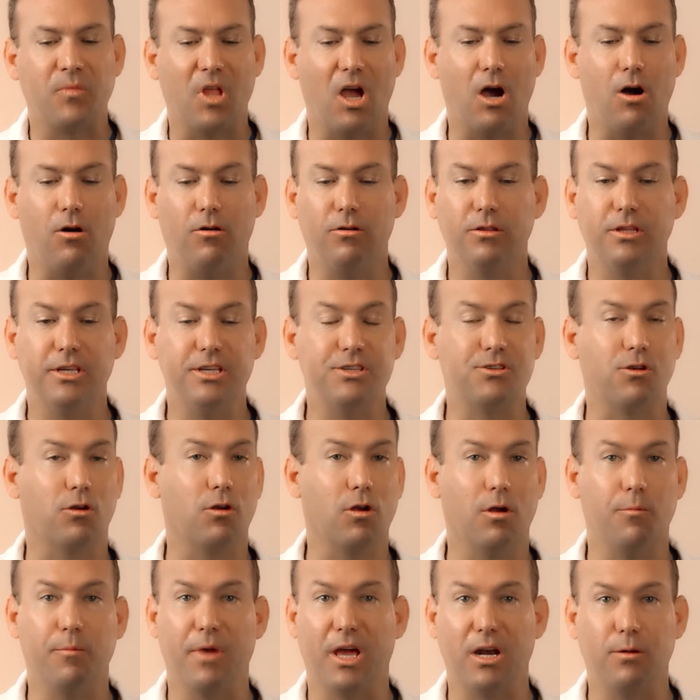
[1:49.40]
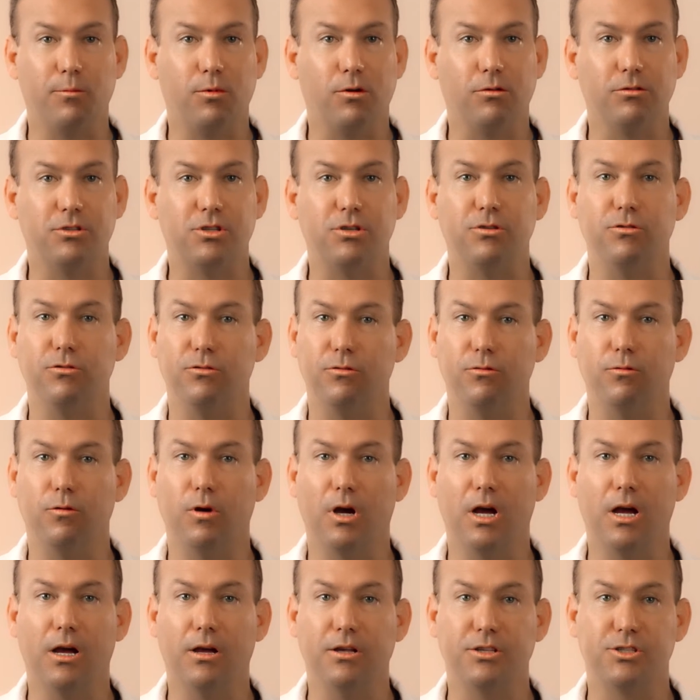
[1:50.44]
All of these are amenable
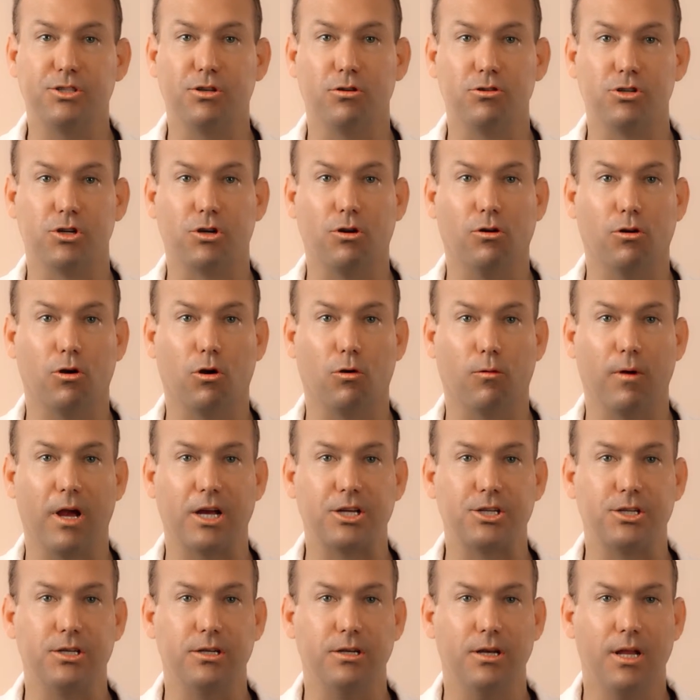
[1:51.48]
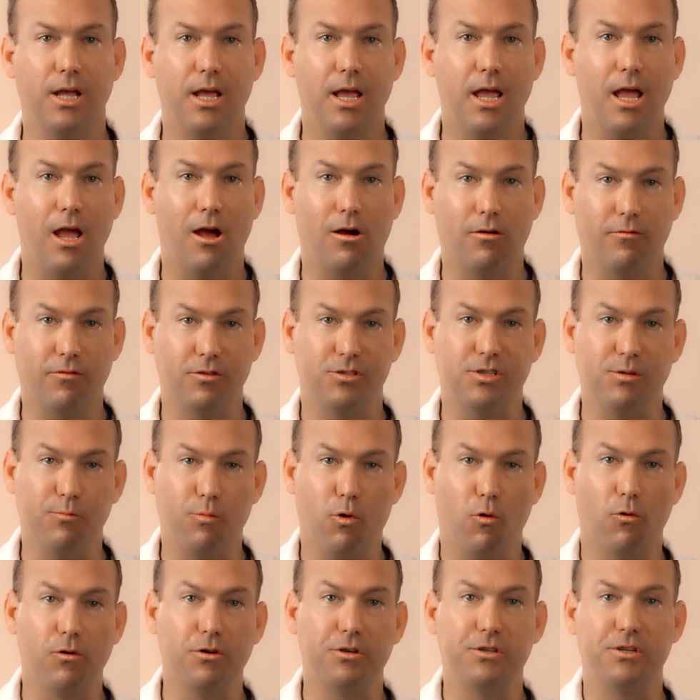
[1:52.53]
to surgical correction. However, it's
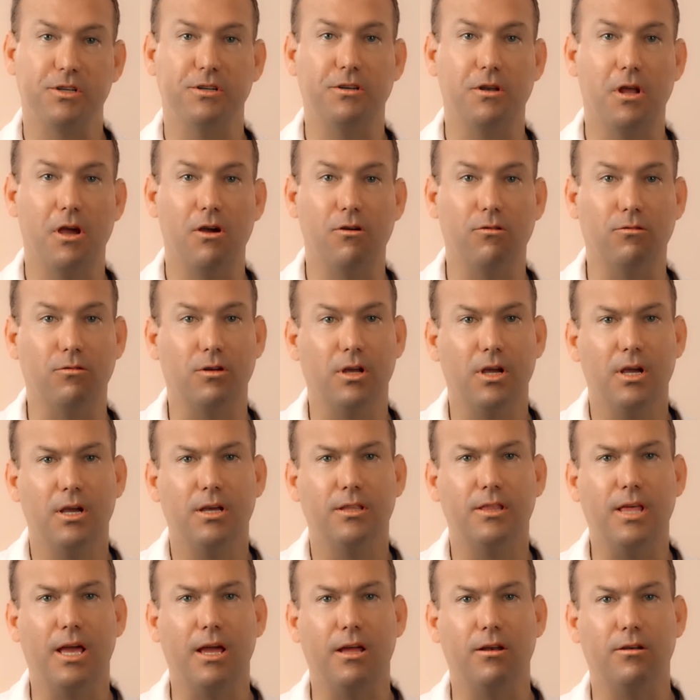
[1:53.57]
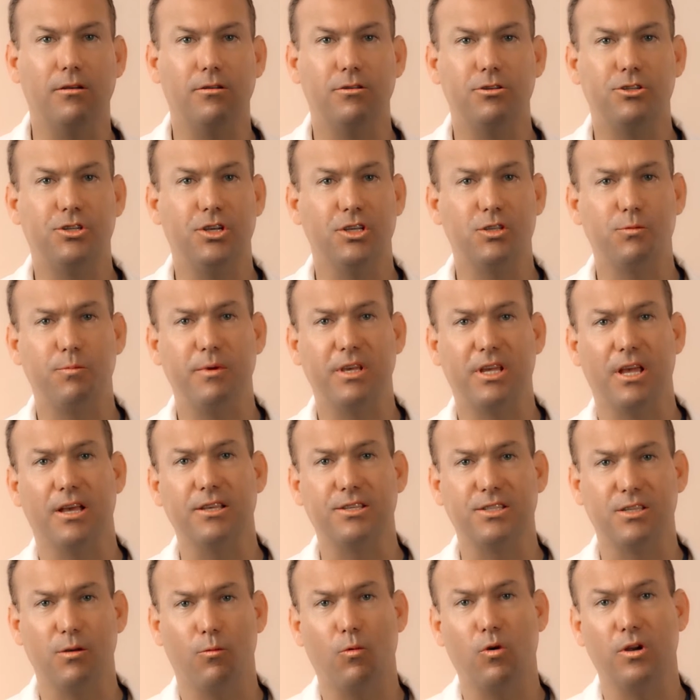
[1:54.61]
important to note that just
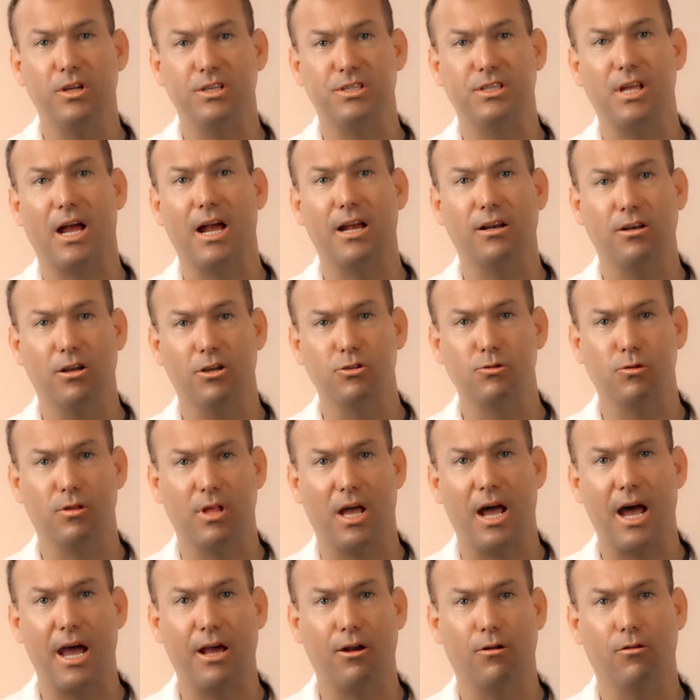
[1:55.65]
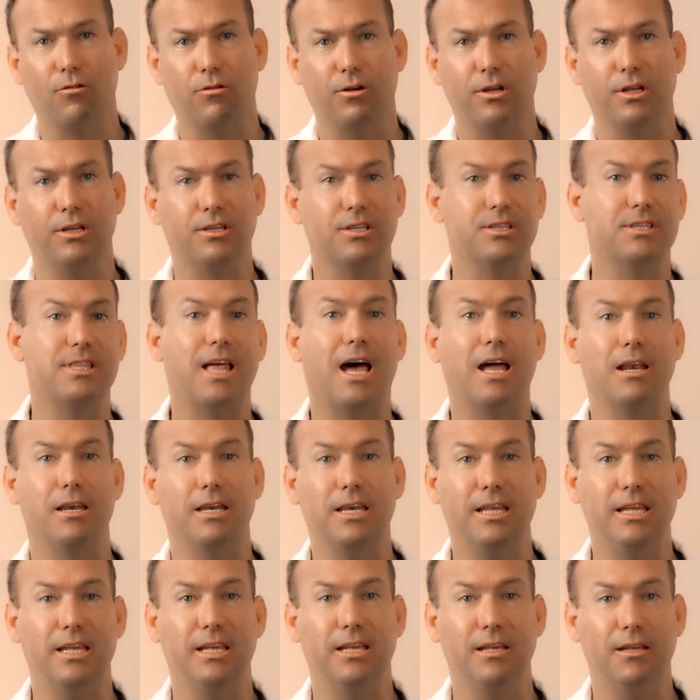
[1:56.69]
because someone is diagnosed with a hiatal hernia does not
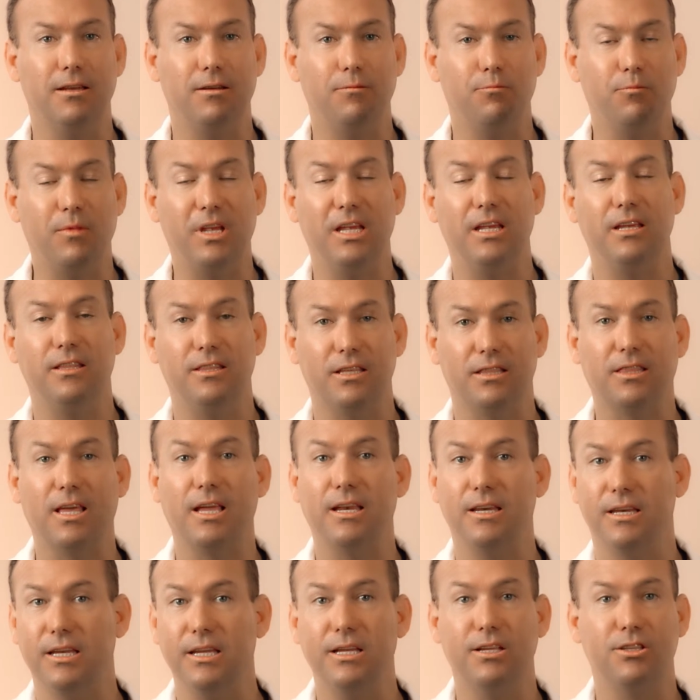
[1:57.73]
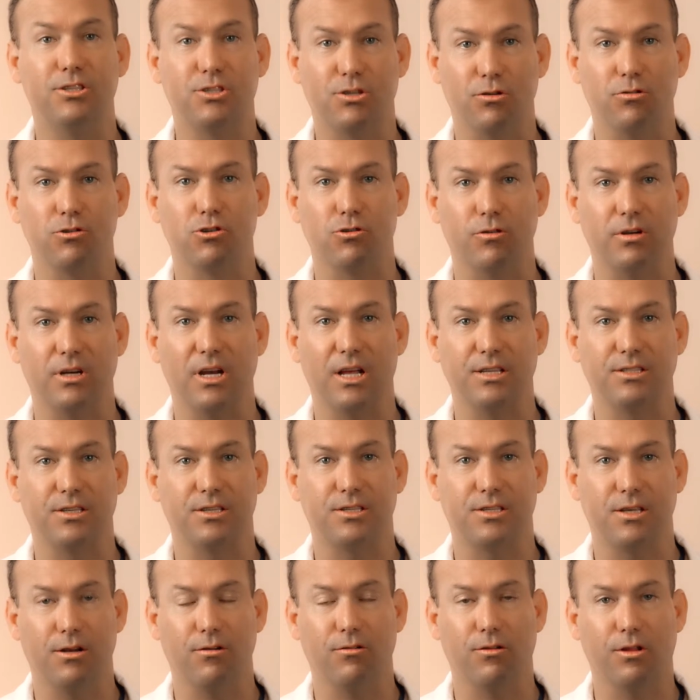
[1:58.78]
mean that they need surgery
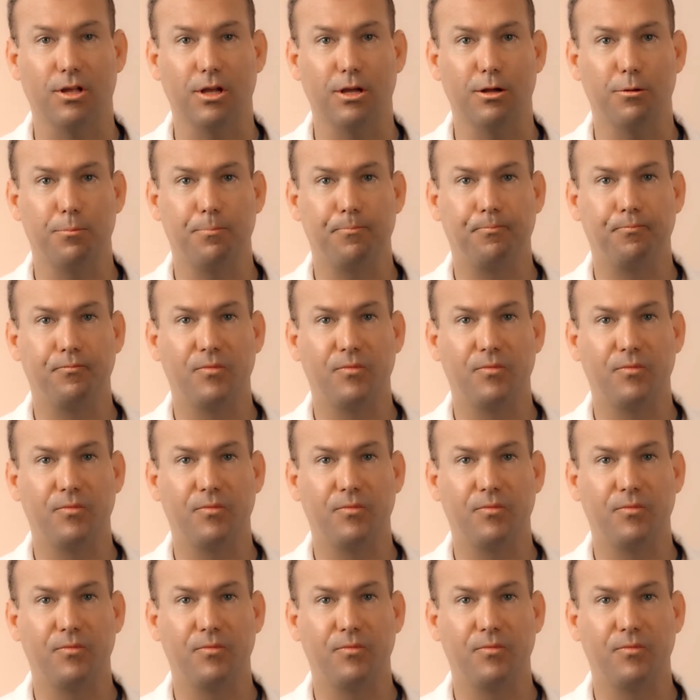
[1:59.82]
necessarily.